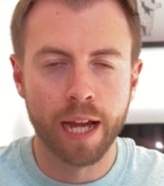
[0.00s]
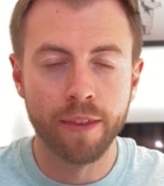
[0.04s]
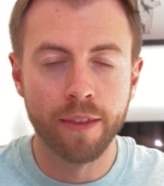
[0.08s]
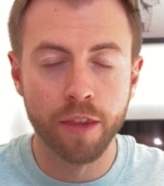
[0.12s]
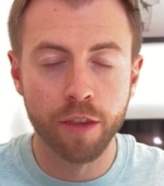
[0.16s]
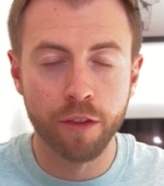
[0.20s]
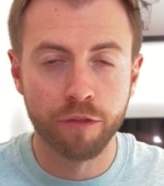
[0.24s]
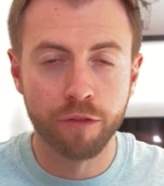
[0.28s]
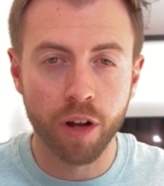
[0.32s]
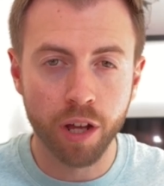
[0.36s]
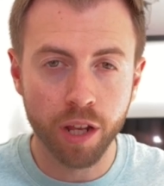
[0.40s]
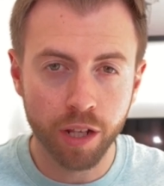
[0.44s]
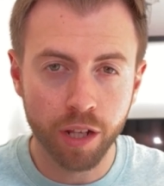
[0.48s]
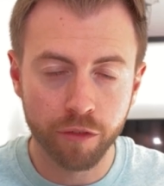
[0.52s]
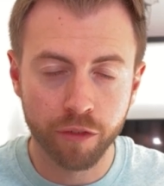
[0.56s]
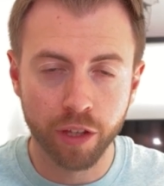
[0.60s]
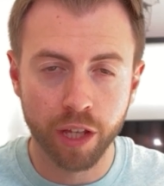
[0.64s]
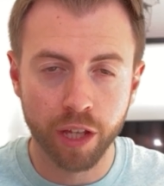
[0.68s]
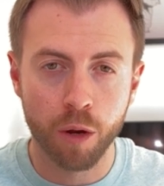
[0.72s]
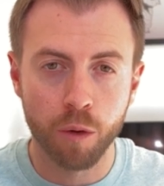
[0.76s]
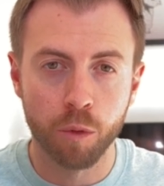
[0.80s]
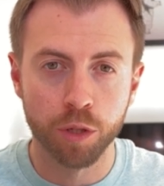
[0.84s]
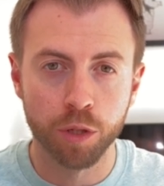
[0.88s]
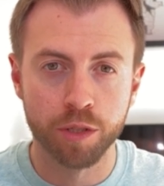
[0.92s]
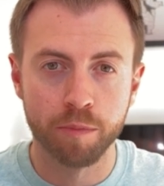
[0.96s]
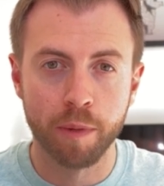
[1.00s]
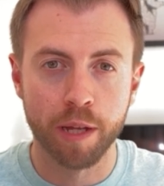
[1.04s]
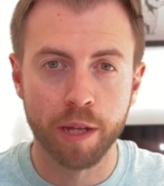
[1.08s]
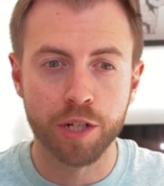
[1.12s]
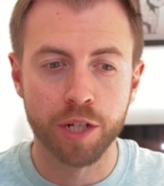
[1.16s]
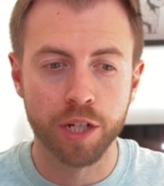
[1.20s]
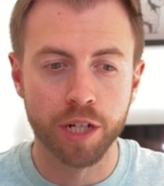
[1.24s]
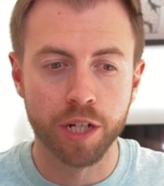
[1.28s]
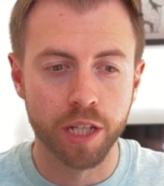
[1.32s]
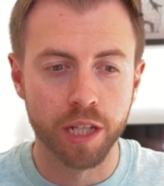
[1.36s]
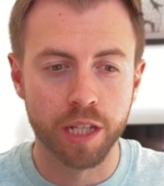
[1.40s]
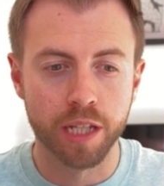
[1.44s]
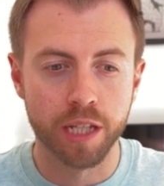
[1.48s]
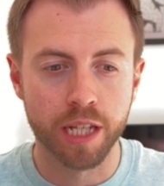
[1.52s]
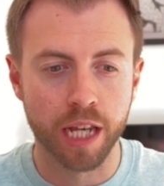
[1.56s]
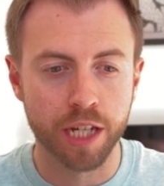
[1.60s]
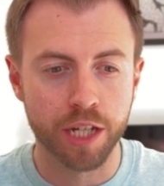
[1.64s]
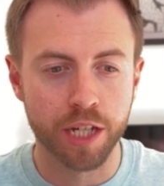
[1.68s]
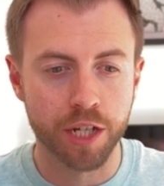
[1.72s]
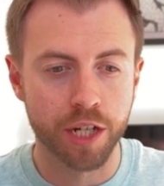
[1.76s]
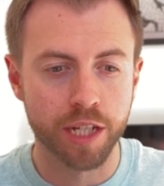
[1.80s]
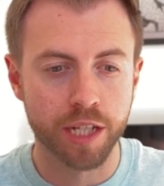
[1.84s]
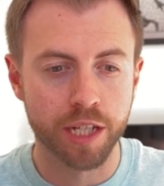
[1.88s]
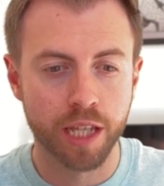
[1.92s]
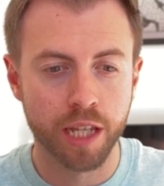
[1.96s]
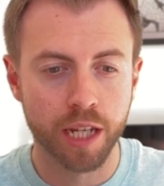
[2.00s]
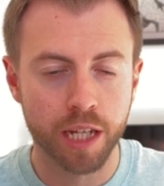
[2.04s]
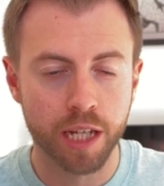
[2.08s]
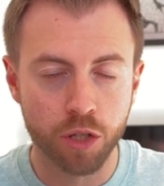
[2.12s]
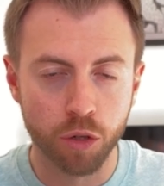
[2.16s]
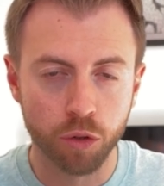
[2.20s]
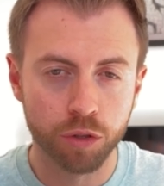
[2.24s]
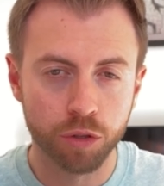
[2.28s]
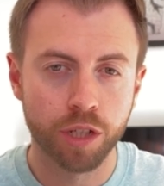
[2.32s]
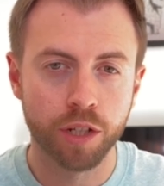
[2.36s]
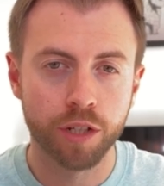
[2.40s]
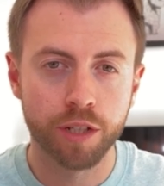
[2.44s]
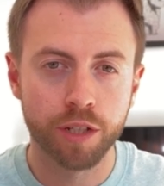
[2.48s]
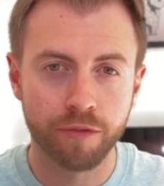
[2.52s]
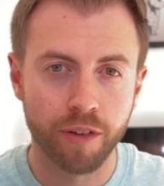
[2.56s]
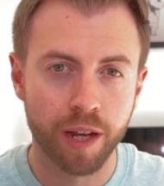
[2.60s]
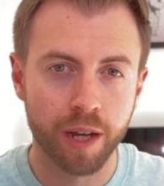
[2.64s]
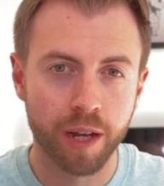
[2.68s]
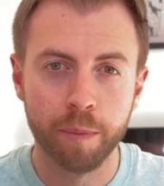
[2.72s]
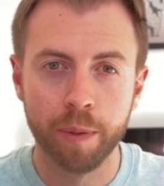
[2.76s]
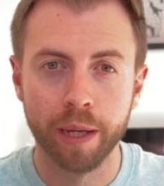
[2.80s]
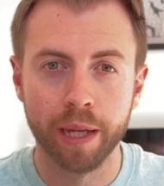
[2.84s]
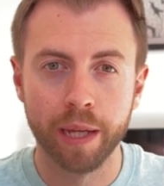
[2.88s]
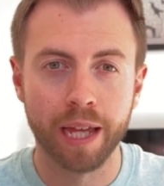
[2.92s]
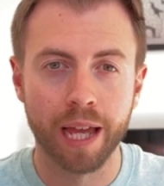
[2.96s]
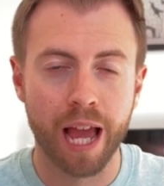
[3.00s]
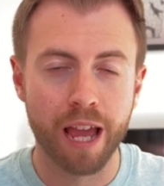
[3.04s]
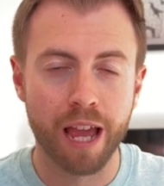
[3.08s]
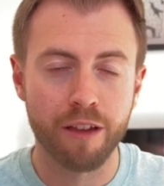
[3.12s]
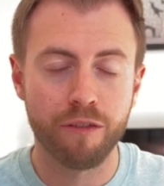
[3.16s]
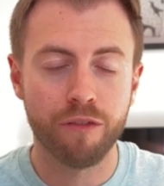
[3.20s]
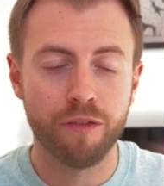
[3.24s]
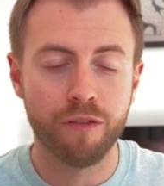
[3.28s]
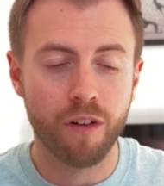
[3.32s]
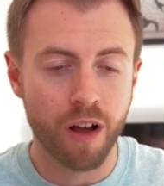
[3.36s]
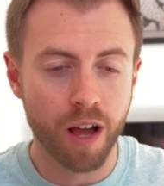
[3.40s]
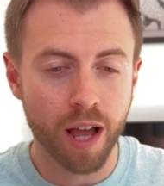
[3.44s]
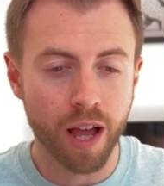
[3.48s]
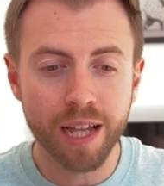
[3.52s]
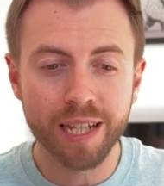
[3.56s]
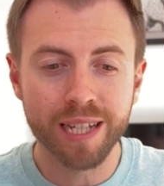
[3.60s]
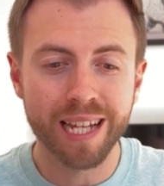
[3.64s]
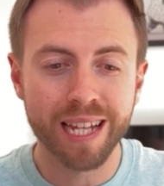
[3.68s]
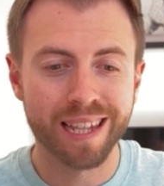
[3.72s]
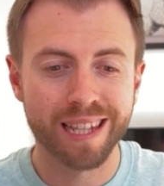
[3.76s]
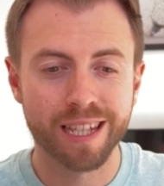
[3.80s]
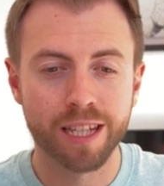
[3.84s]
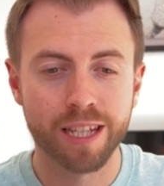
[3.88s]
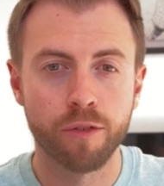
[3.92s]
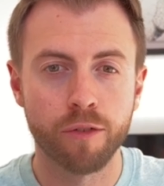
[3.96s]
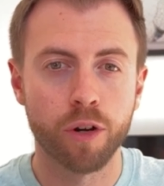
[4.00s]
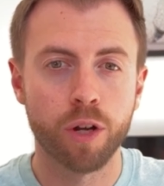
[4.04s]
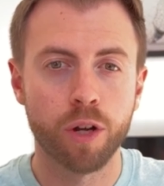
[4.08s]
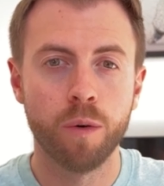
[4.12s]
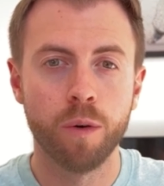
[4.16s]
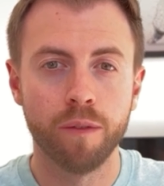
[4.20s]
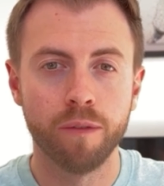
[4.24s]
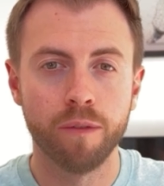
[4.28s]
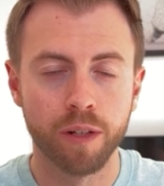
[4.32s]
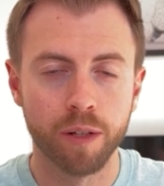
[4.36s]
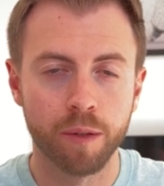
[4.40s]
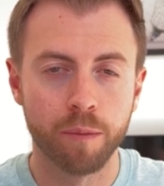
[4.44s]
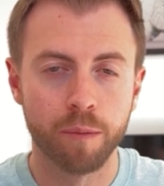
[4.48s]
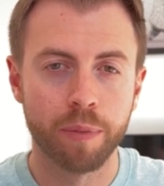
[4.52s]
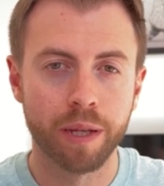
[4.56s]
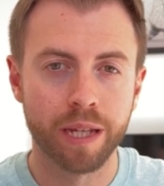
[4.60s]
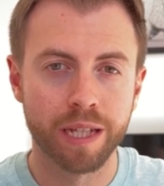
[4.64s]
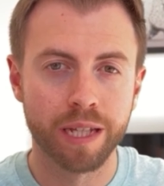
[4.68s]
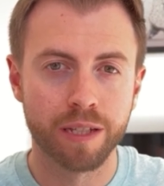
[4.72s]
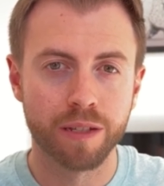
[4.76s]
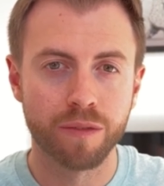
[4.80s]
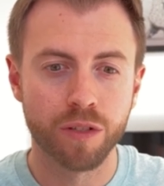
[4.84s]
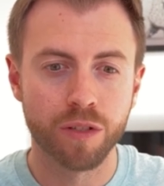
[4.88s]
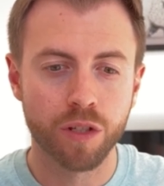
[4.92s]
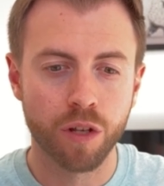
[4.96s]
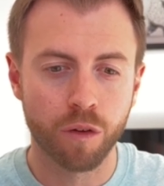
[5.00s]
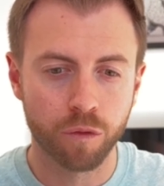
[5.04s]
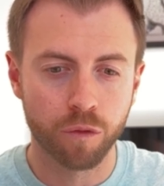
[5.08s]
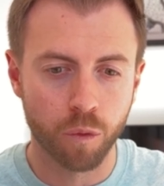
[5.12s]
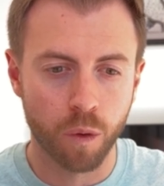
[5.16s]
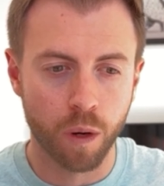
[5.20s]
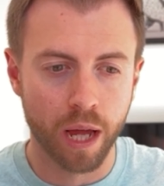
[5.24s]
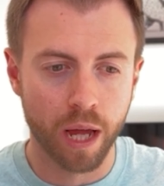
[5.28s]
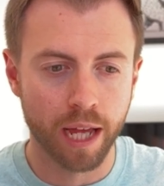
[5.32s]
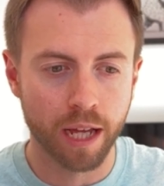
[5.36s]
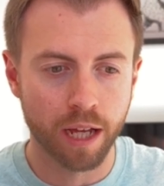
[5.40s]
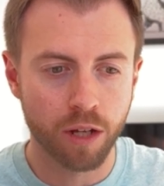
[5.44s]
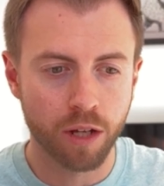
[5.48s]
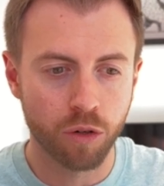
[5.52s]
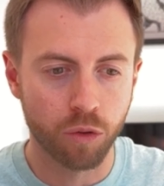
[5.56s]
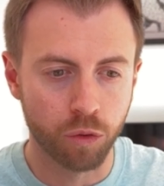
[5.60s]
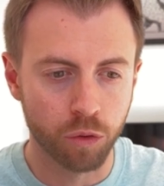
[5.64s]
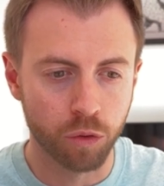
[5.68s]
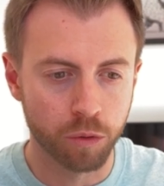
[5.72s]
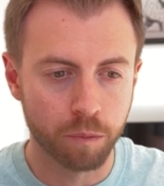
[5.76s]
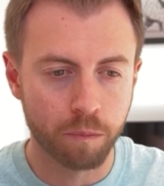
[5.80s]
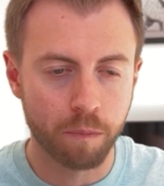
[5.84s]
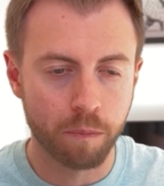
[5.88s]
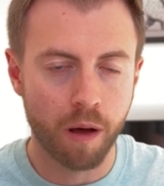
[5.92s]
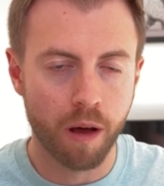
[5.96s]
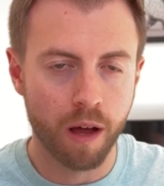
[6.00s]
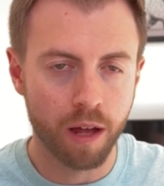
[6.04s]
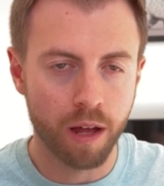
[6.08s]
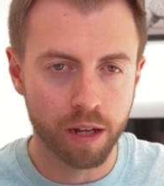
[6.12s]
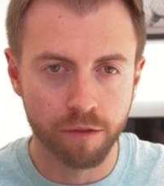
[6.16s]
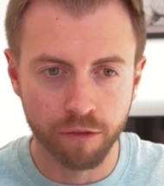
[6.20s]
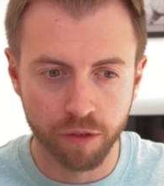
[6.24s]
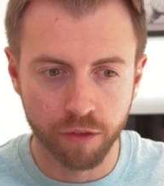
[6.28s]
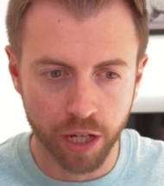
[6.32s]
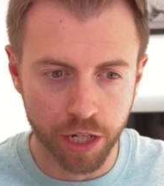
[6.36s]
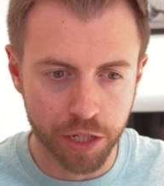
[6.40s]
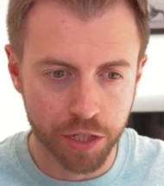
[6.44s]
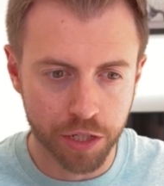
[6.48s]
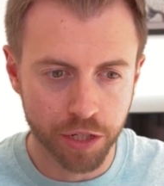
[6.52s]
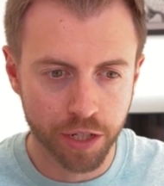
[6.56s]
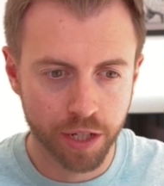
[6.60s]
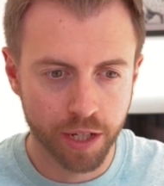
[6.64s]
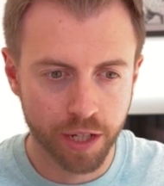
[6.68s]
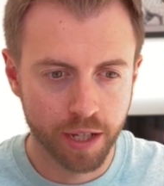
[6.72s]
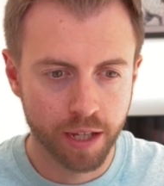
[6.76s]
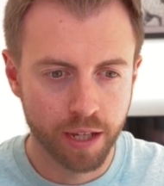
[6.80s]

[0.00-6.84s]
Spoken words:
then the final thing I want to mention in this section is that it's also developing a Fire Dancer equivalent piece of software called Pilotfish.